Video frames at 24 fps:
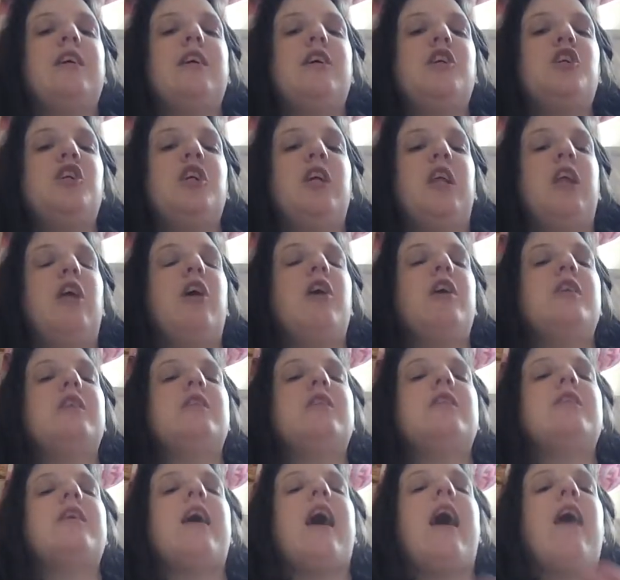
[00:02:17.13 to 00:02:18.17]
she
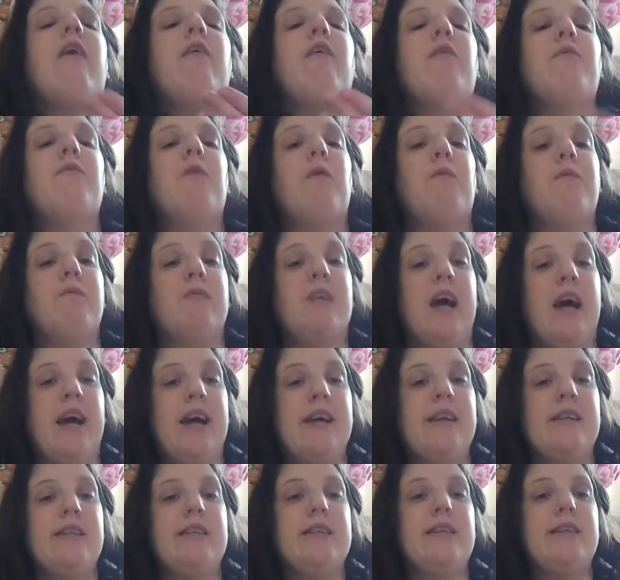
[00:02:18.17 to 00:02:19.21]
learns how her mum
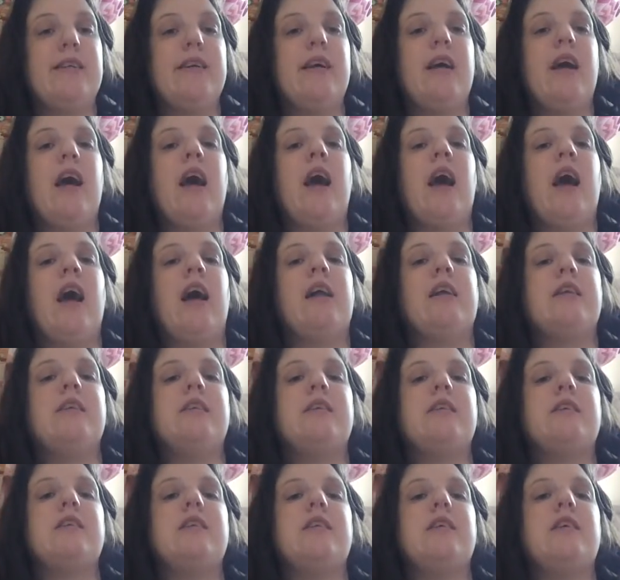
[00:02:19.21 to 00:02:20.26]
died, and
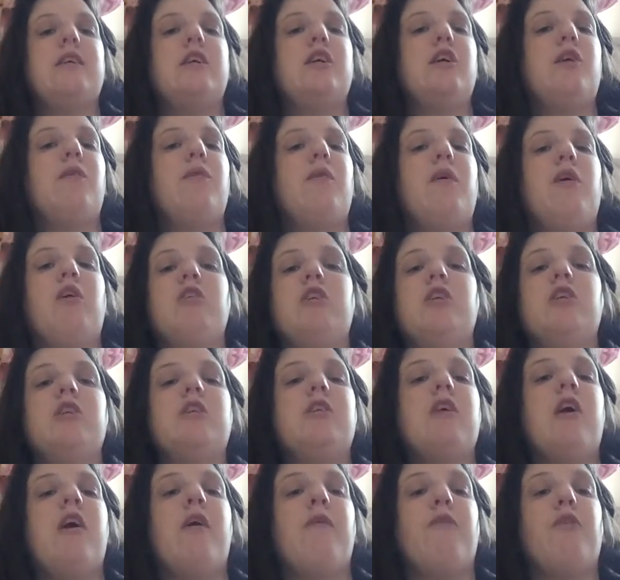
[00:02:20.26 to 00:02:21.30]
because
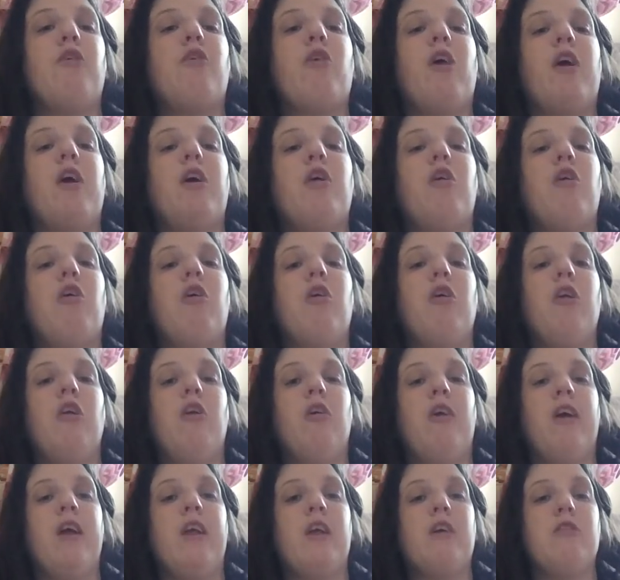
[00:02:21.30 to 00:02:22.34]
um, Grant Court are
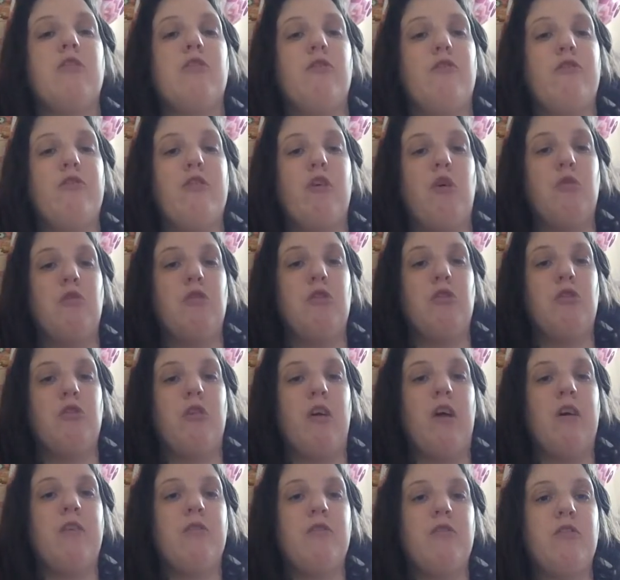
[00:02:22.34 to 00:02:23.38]
looking at some
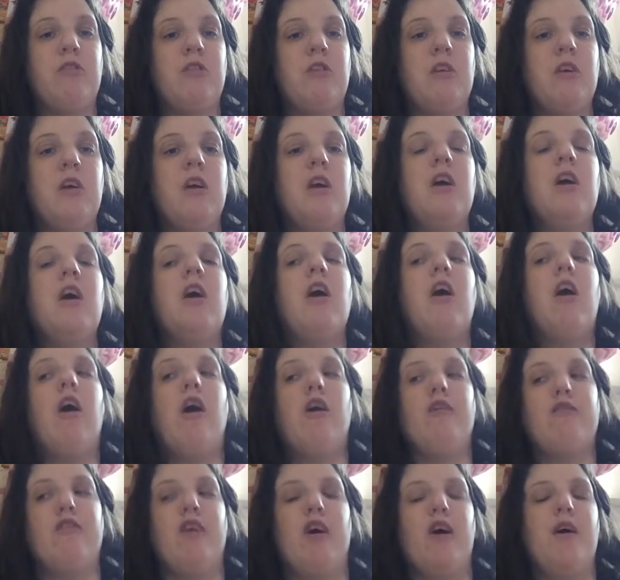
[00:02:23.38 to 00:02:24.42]
photographs
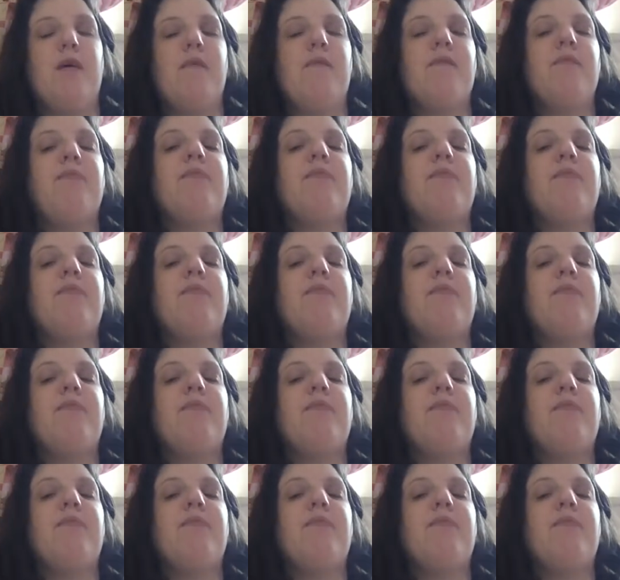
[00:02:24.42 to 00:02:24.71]
of her